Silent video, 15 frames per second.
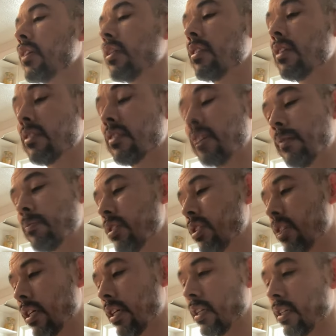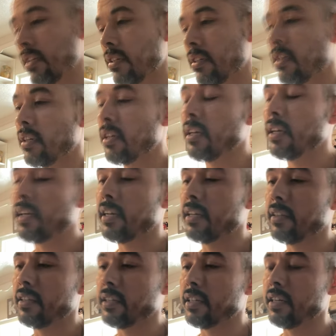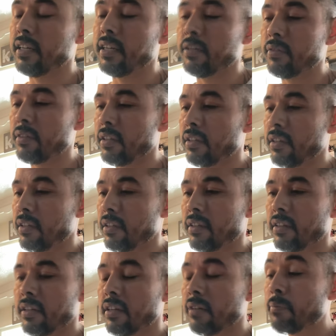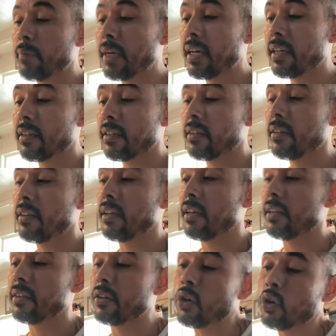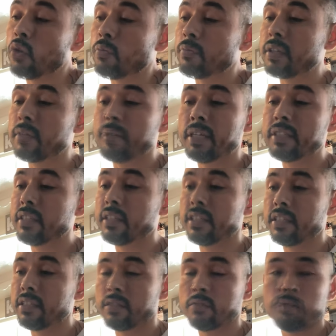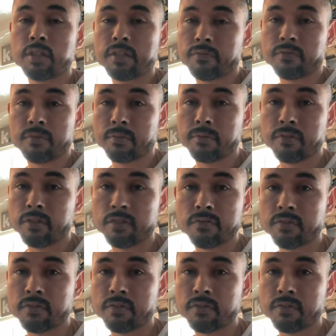they skipped the shine and they cut out the comeback and the home. They basically just went from the false